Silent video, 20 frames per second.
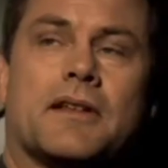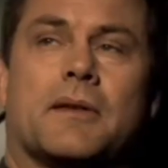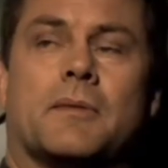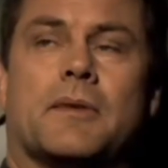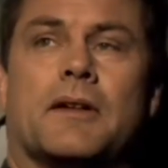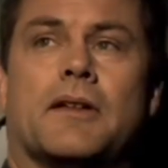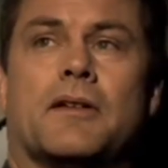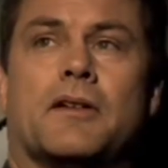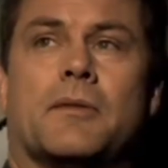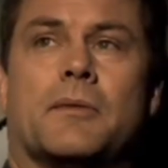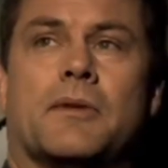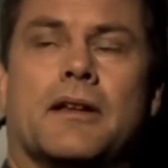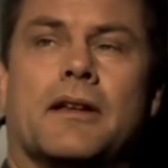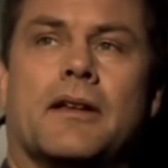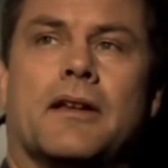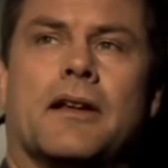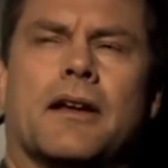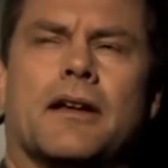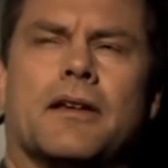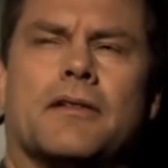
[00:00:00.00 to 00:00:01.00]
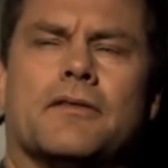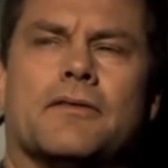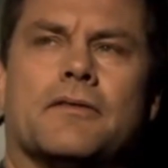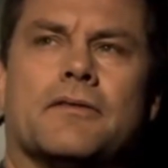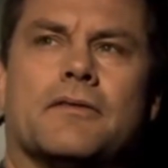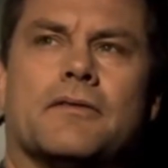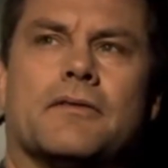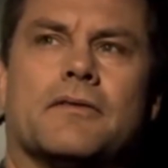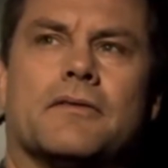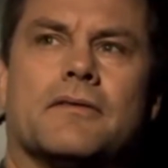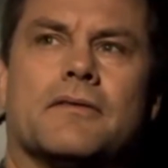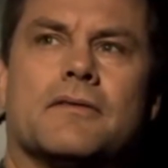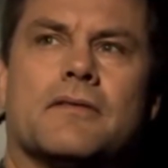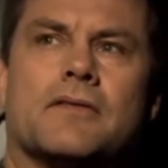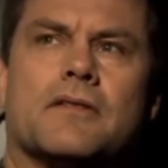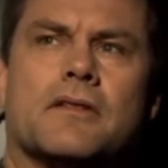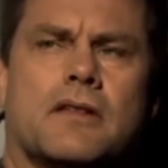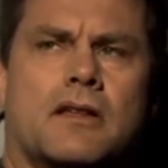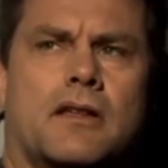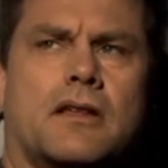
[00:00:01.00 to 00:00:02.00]
I might not have been alive
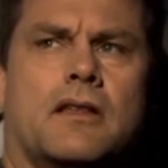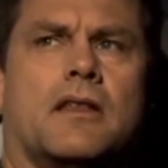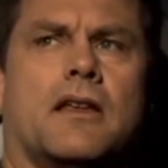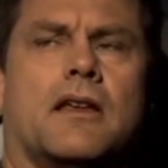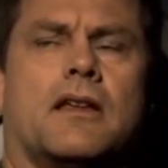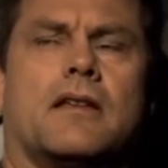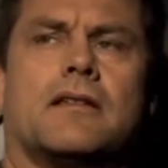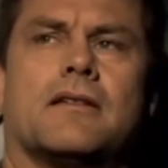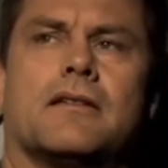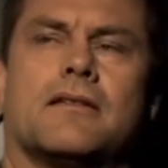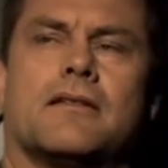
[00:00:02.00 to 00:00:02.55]
to hear that.